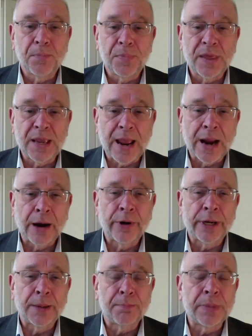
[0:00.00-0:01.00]
the
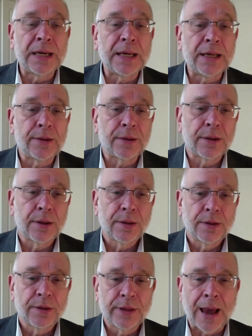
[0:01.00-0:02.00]
area beneath
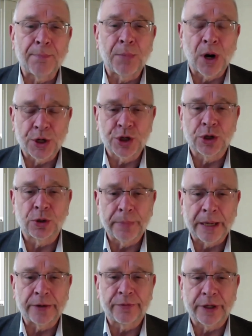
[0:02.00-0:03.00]
that marginal
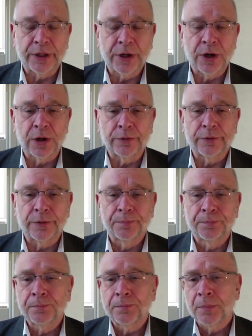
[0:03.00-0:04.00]
benefit curve.
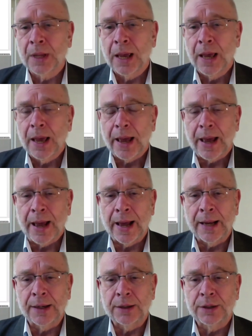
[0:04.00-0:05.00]

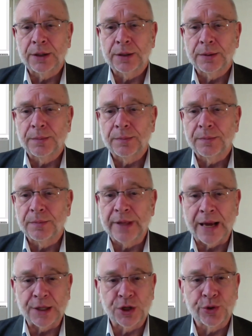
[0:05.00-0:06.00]
And
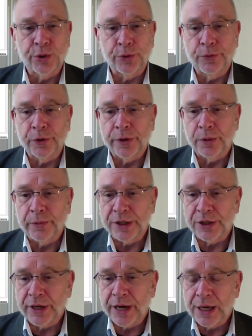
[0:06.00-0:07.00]
that's true for the
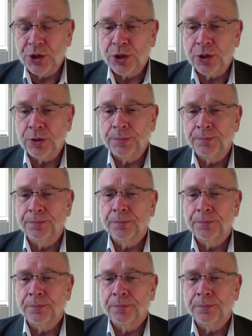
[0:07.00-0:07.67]
residential,